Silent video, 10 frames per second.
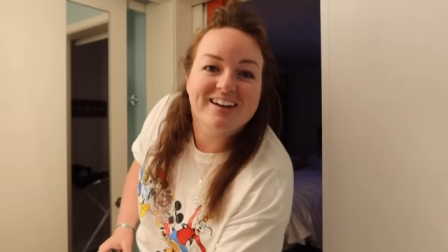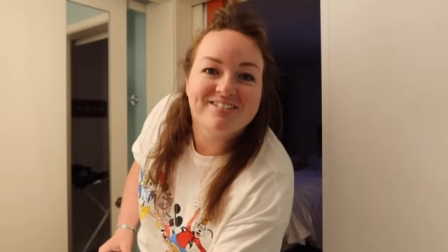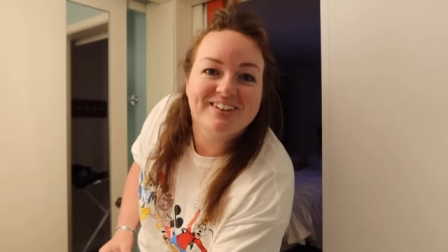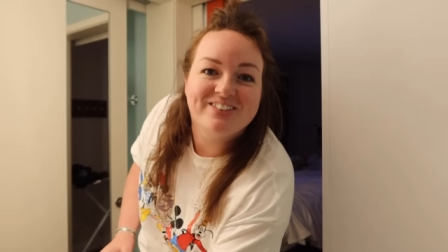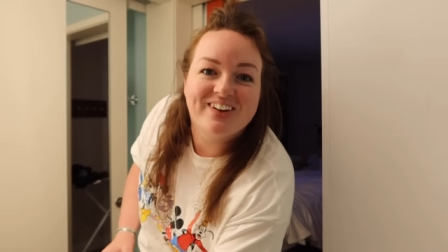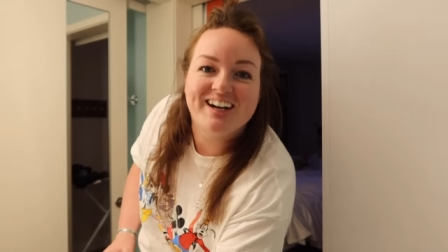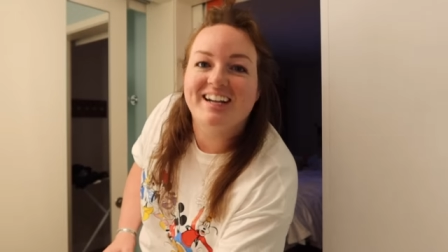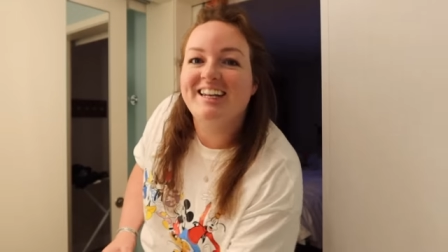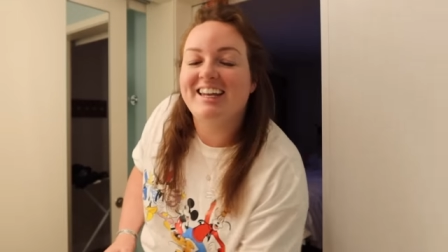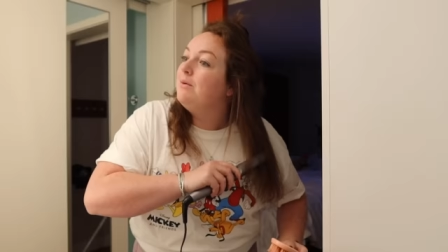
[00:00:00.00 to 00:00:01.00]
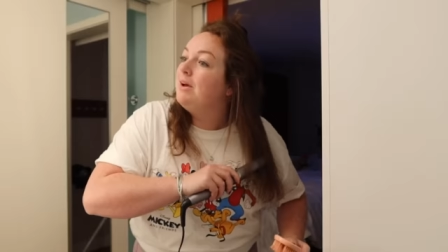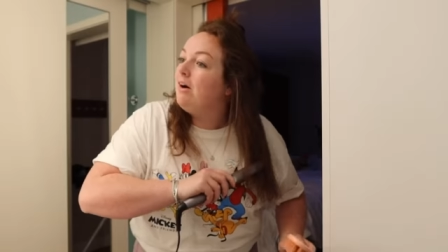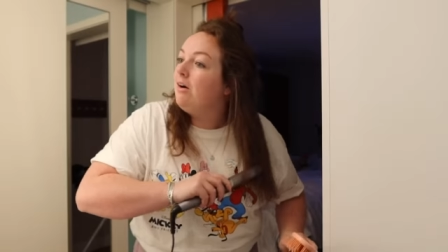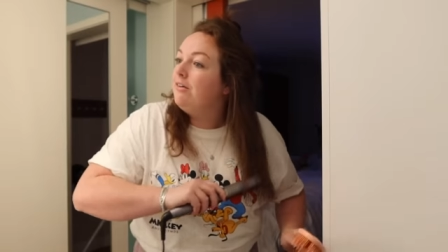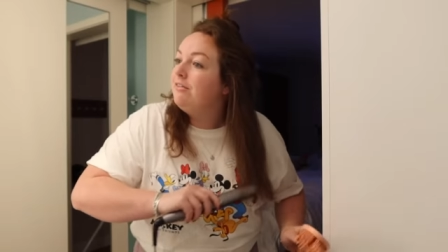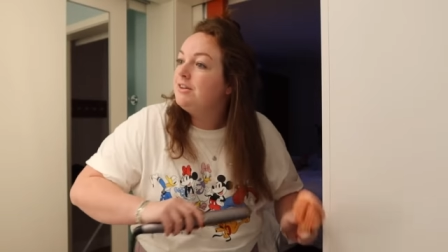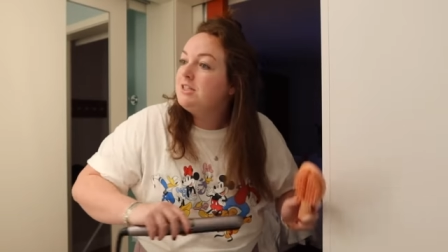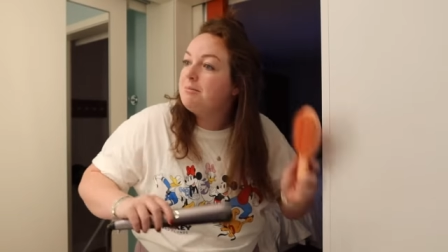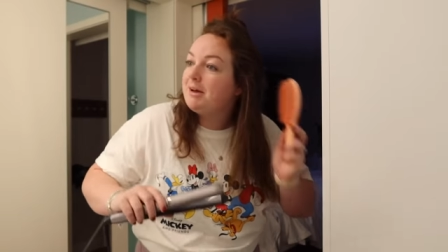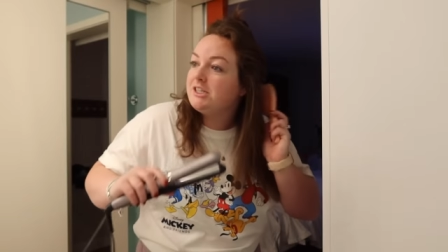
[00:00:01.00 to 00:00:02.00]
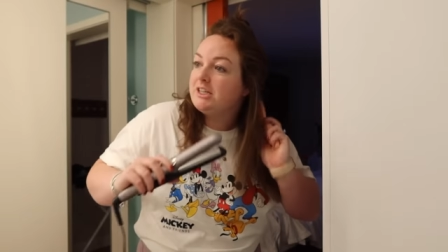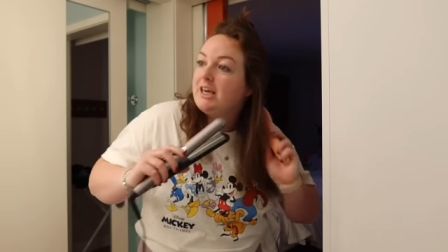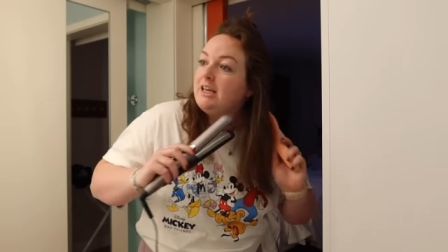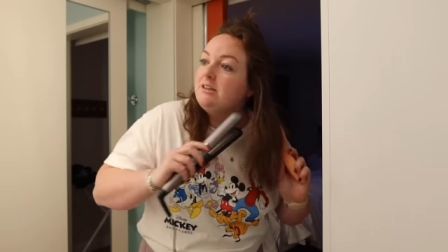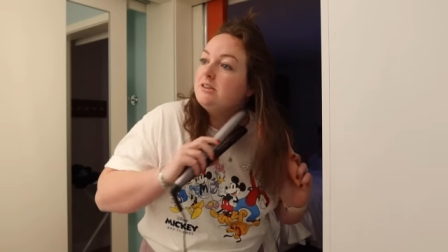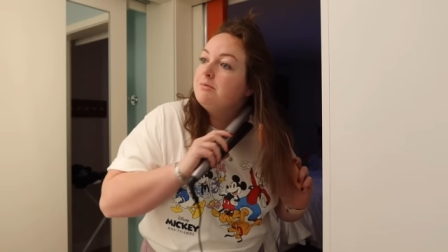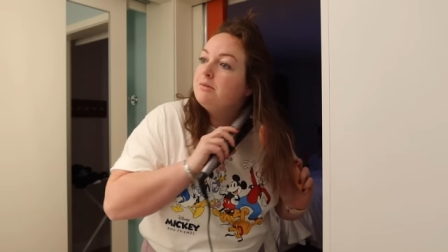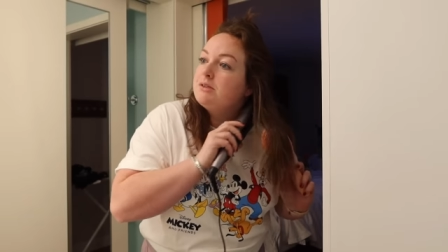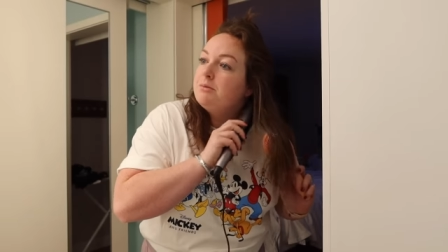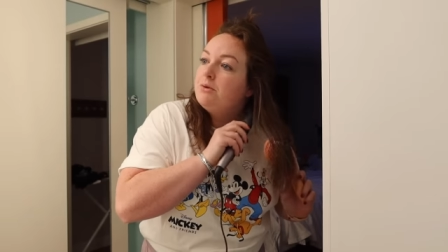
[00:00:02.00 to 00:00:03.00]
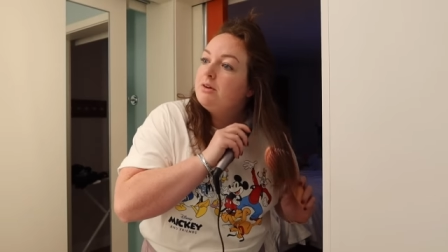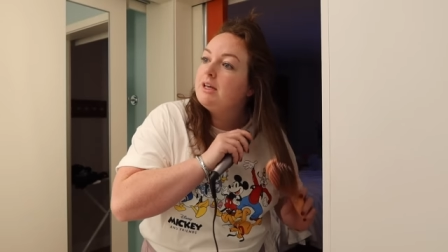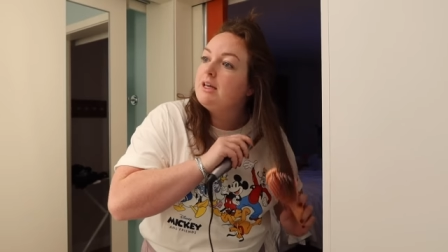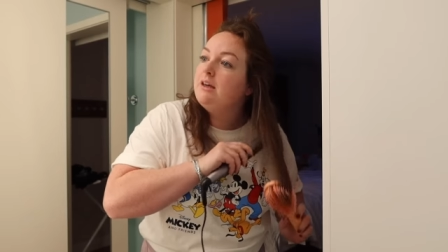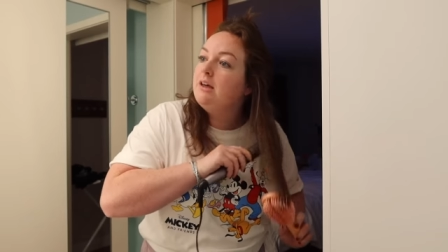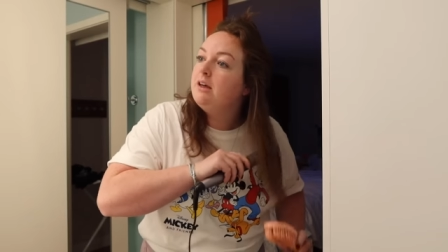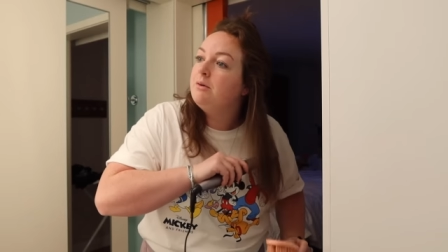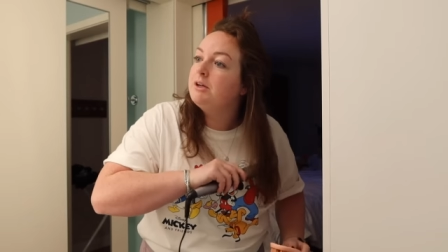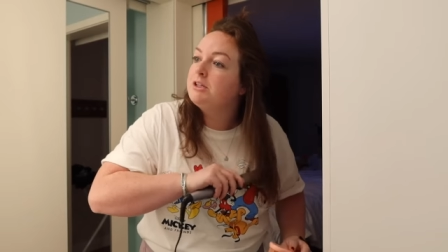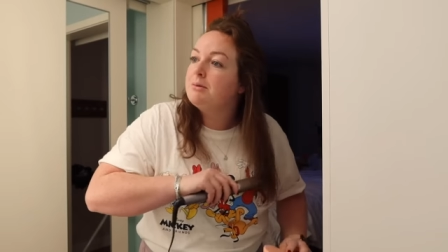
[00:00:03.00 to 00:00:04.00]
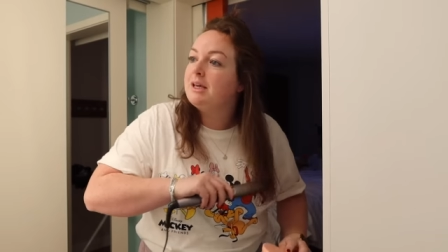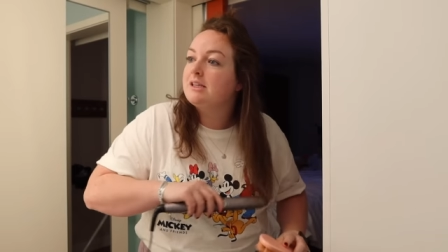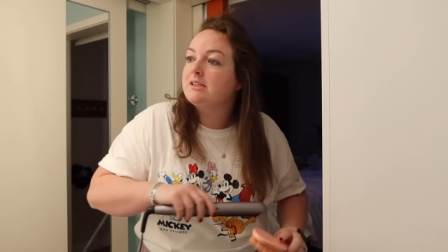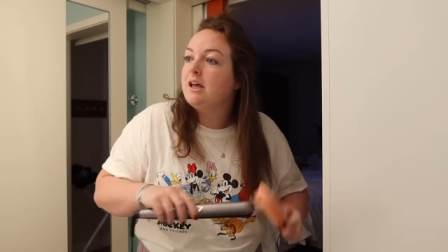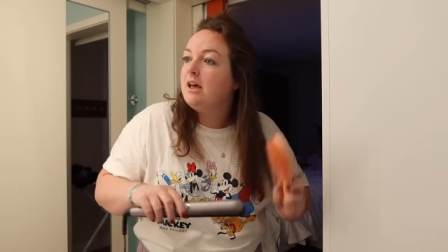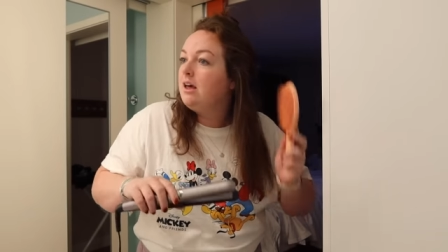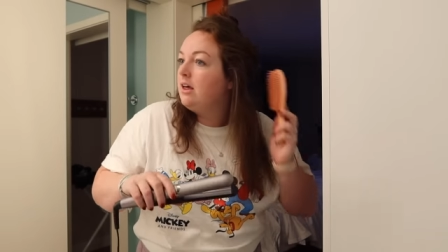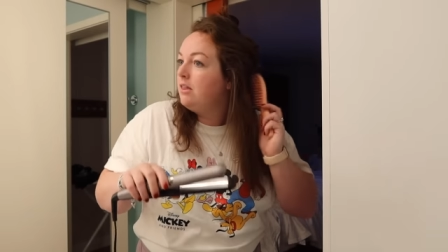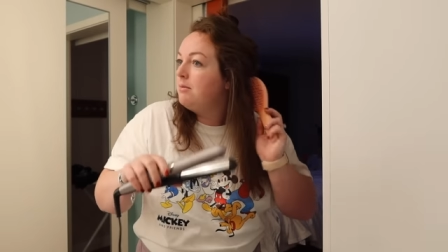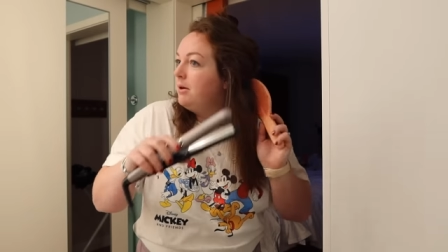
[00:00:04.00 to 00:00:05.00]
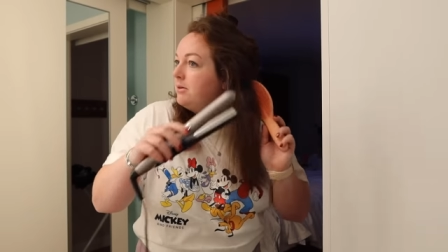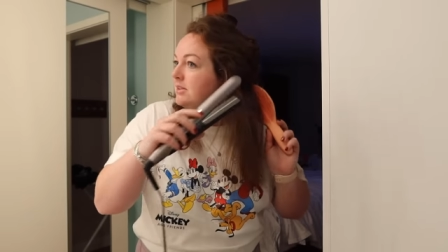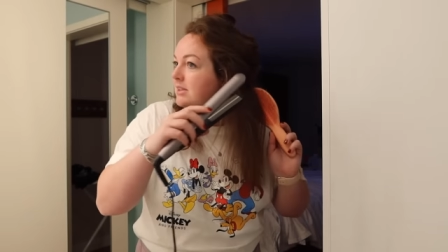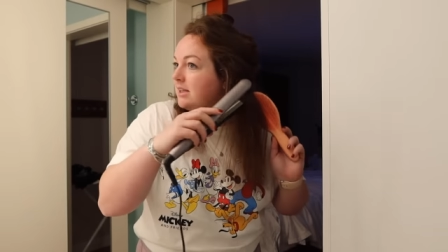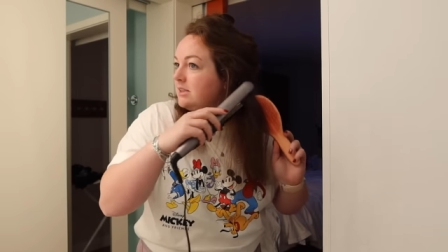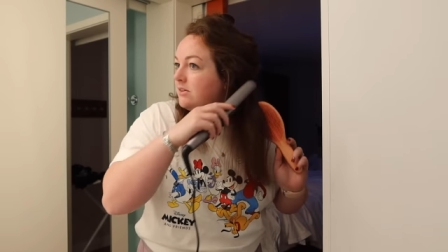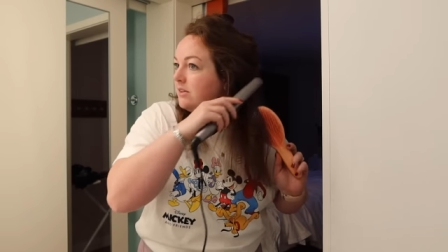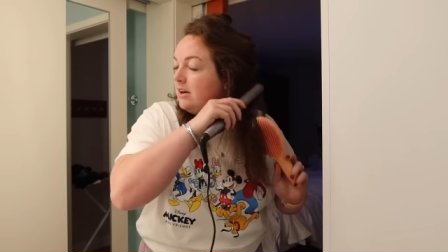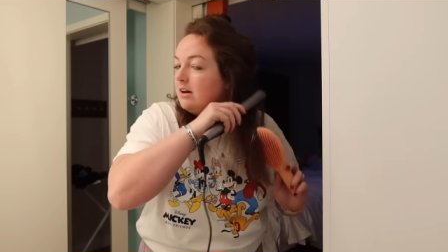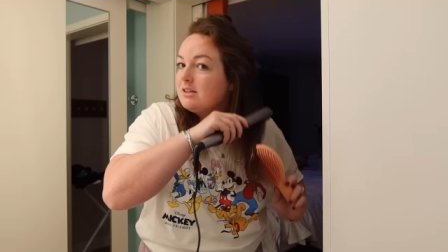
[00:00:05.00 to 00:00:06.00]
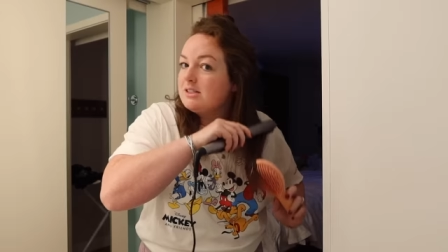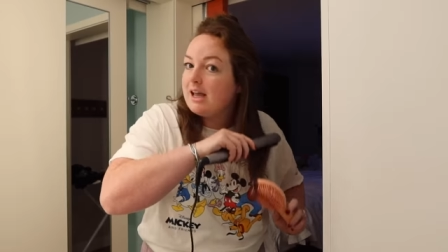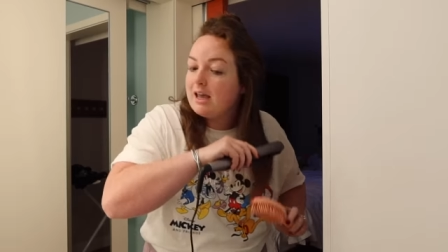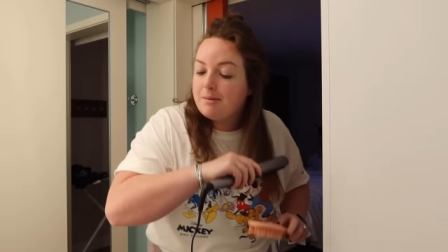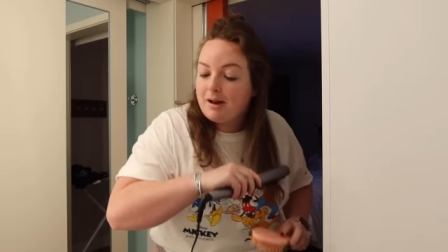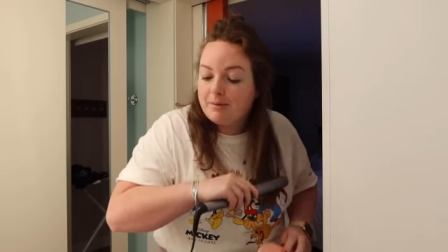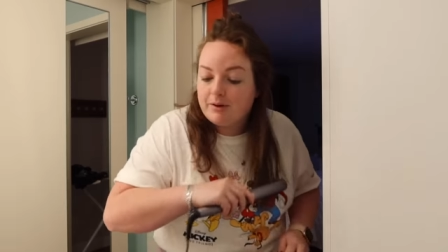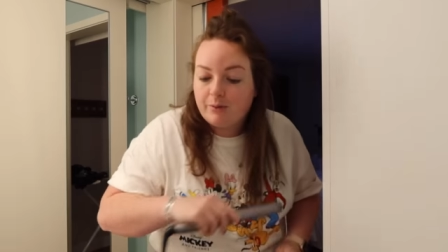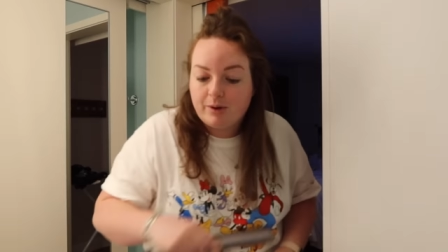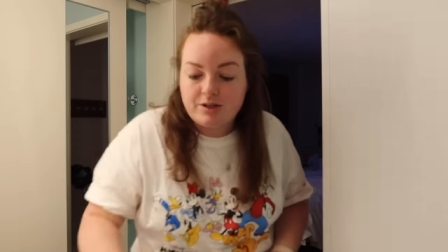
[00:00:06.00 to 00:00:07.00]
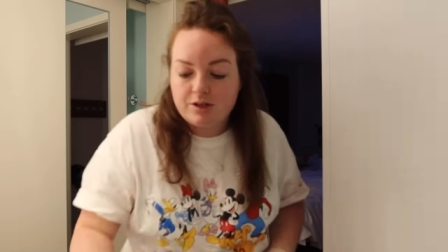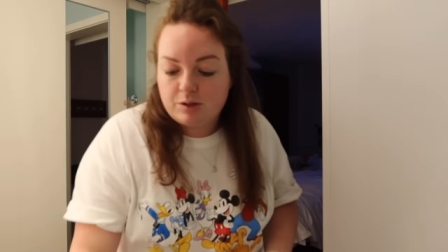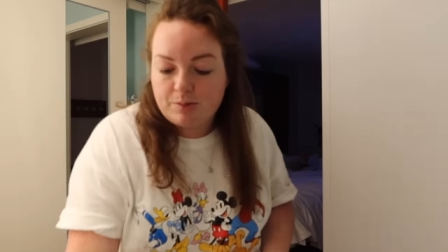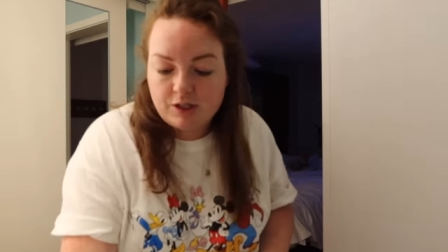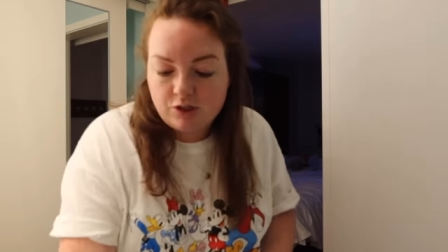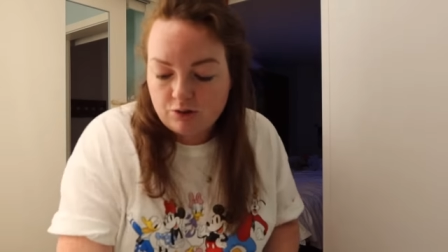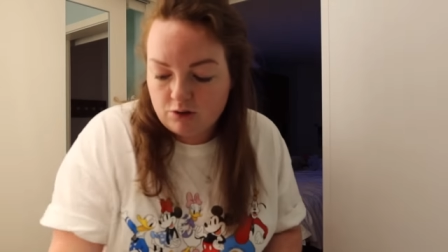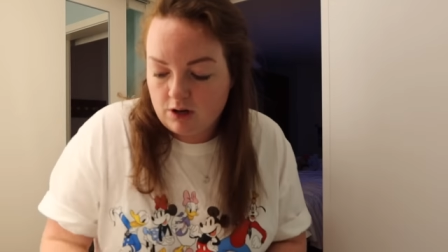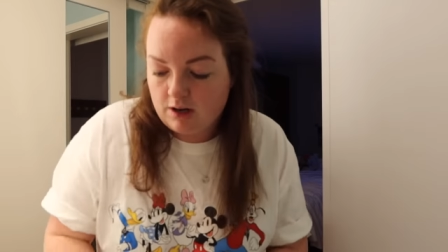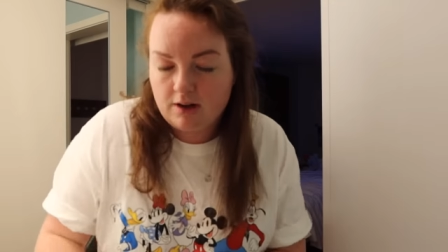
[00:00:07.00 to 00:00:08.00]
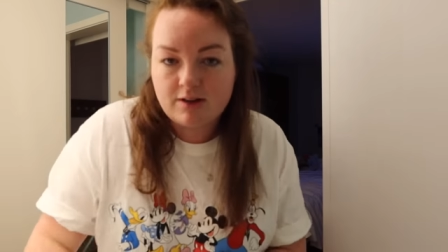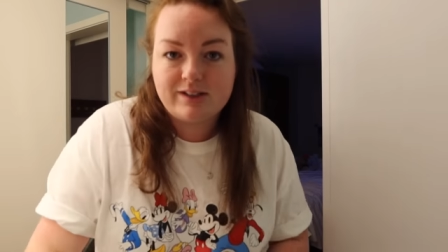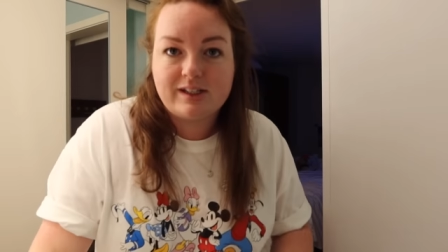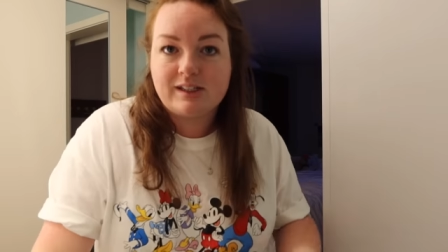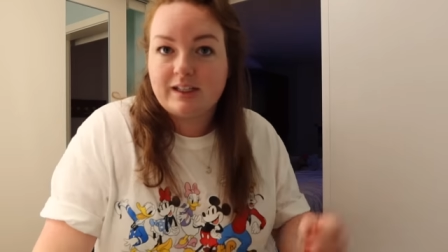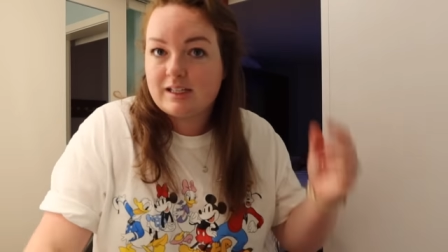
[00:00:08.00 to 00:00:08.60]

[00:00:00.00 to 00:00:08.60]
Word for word: everyone. We are off to Magic Kingdom this morning, which makes the most sense for the last day, but let me know where do you spend your last Disney